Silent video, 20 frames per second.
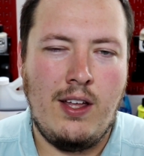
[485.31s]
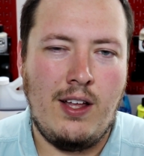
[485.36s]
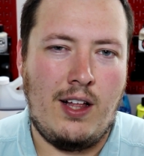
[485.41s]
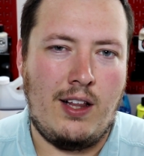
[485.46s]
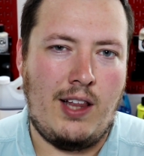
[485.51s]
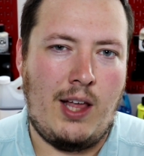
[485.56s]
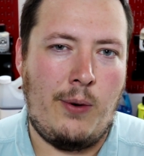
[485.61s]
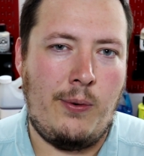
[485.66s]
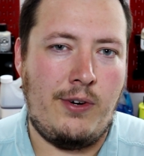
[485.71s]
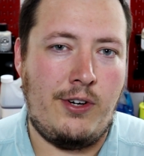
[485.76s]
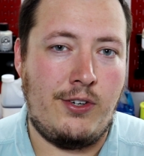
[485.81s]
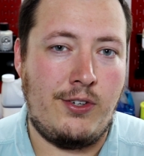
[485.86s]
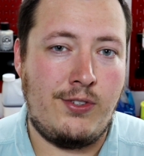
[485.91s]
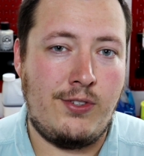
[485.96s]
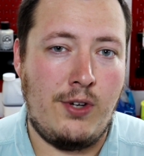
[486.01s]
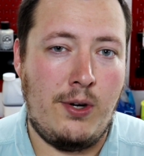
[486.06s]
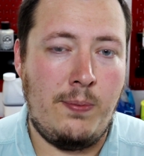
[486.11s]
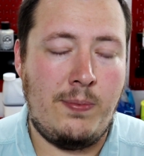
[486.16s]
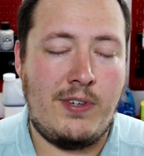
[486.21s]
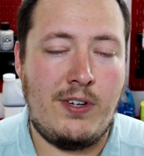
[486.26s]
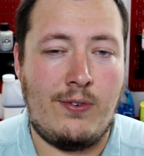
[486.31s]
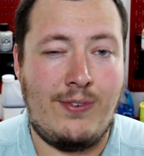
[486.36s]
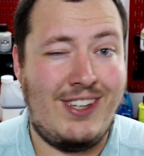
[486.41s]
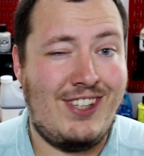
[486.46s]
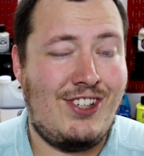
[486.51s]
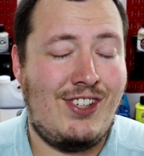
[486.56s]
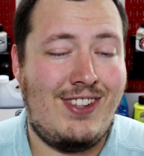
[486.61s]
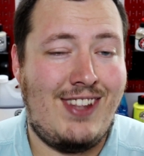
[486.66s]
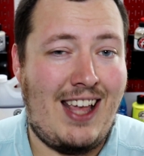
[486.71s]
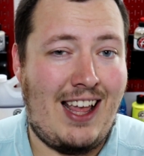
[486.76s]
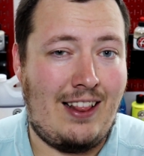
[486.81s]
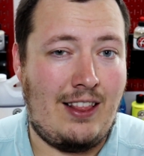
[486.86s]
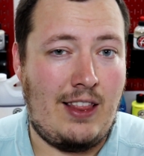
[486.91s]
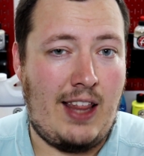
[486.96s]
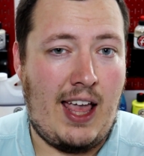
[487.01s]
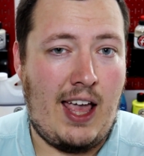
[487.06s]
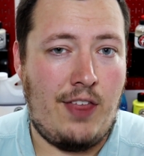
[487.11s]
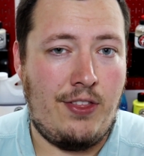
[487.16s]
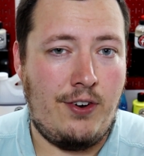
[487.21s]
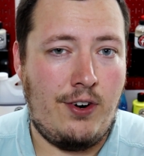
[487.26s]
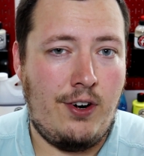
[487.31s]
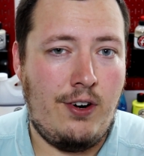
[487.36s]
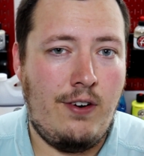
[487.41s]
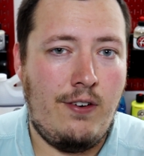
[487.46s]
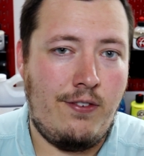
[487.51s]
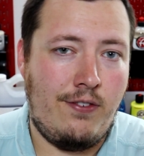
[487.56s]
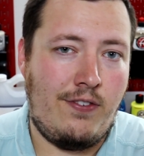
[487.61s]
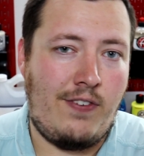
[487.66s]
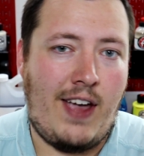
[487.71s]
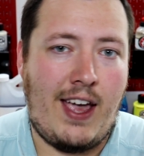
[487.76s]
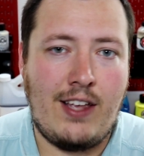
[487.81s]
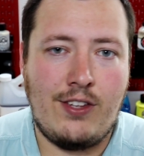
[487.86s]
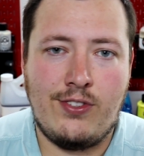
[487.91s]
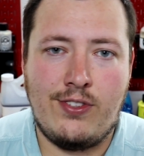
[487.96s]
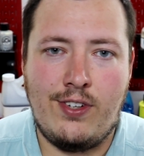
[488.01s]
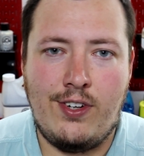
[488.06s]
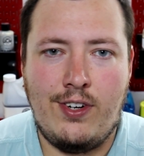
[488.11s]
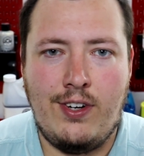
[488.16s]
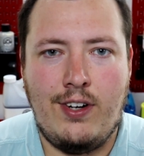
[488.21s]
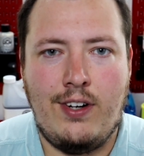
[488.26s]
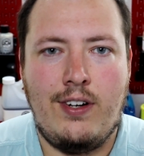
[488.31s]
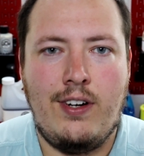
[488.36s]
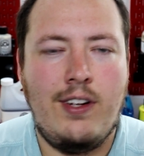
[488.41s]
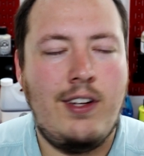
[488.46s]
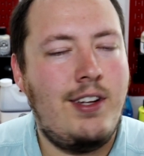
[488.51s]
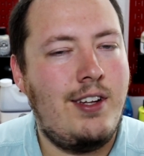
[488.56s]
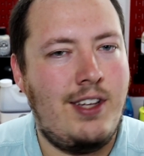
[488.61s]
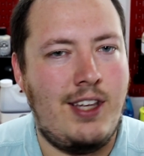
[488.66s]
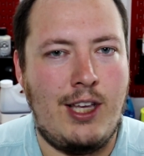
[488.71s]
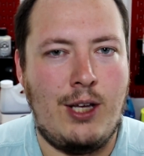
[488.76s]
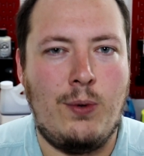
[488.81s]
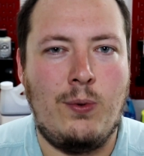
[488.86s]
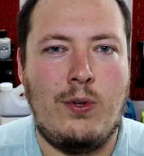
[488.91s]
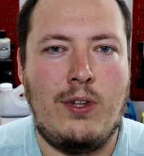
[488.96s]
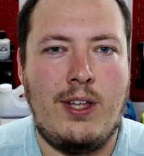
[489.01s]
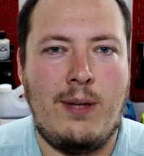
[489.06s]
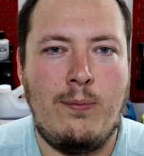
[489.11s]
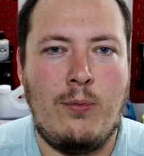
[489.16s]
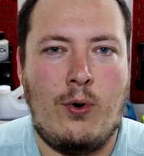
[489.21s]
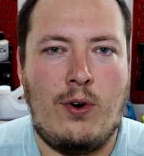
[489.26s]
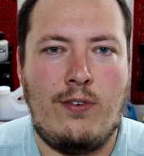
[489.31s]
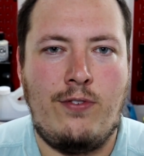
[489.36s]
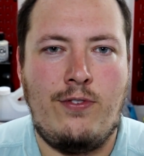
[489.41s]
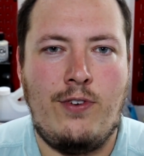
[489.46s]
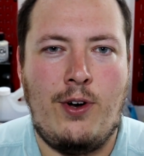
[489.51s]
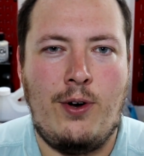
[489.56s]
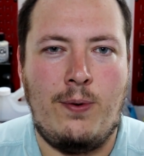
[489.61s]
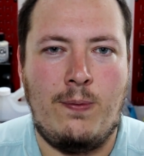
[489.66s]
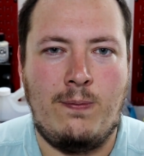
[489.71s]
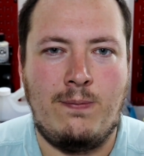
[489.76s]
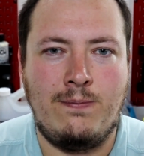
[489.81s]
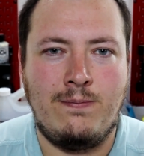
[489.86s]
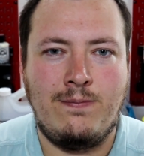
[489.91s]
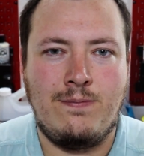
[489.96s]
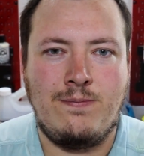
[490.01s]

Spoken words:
allowing your soap to reach that lather faster, equaling more foam.